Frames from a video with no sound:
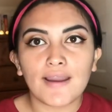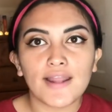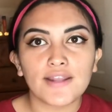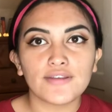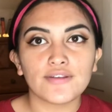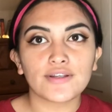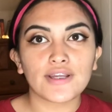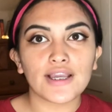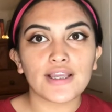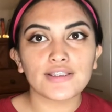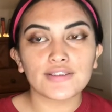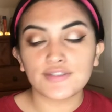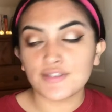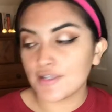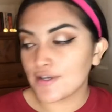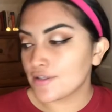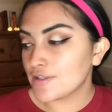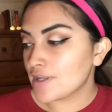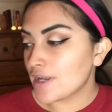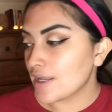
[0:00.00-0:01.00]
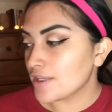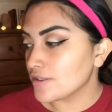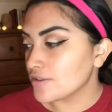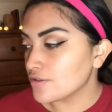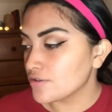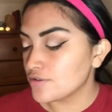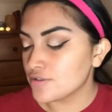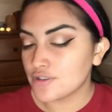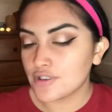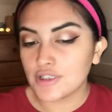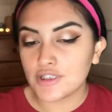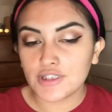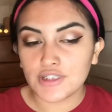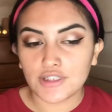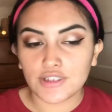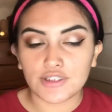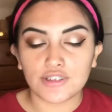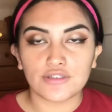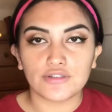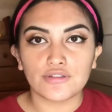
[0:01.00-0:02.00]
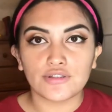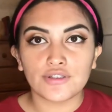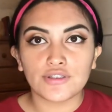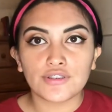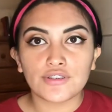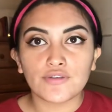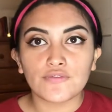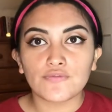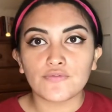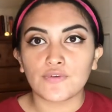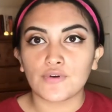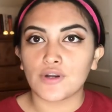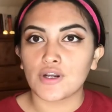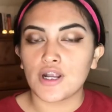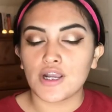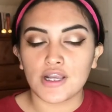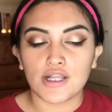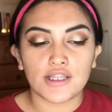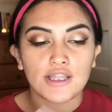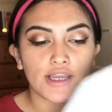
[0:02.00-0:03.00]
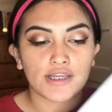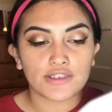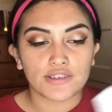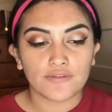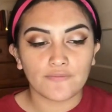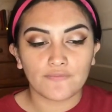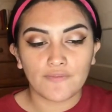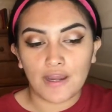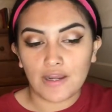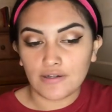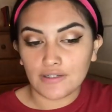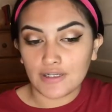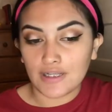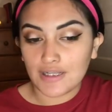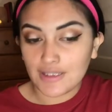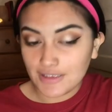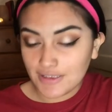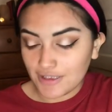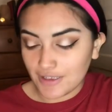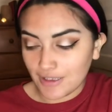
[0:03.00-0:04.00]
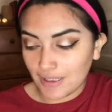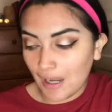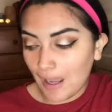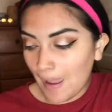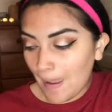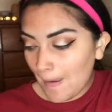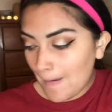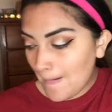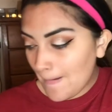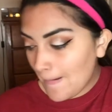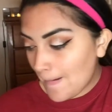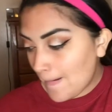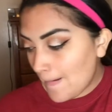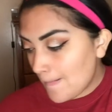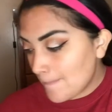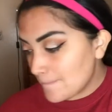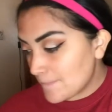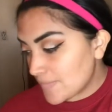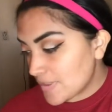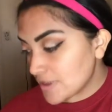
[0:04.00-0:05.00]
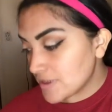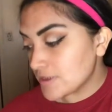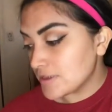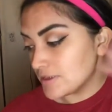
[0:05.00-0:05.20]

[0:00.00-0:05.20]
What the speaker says: and you guys know that I usually just do the Sephora collection foundation, but